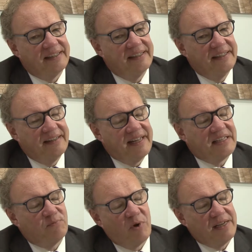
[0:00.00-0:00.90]
uh,
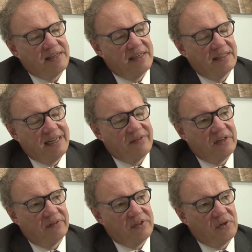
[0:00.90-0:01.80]
that's what I think
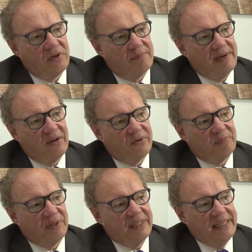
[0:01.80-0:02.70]
Davidoff is all about.
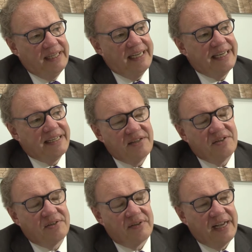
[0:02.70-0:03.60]
But in
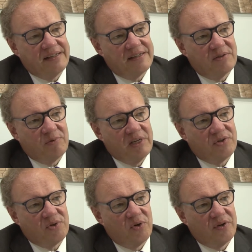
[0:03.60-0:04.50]
addition to that, since we
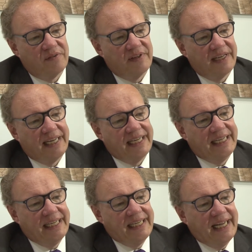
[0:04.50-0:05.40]
are sort of a
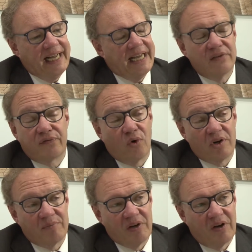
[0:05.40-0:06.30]
an
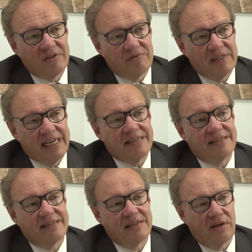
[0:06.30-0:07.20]
affordable luxury. Yes,
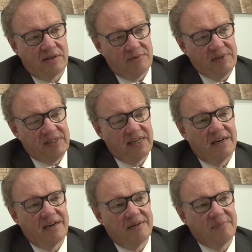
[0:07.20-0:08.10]
it's a luxury
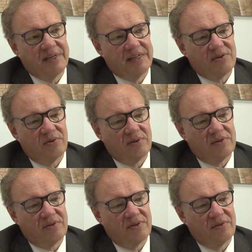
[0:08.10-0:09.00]
cigar, but it's
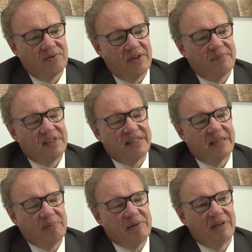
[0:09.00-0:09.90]
also something
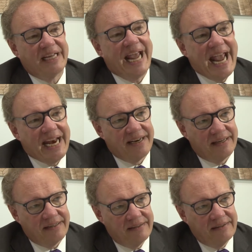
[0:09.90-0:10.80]
that people
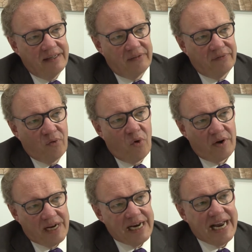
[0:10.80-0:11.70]
can
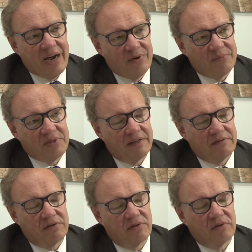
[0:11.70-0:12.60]
afford and allow
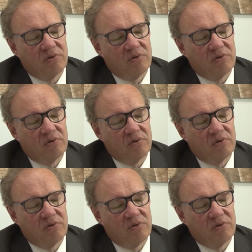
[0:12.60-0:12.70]
themselves to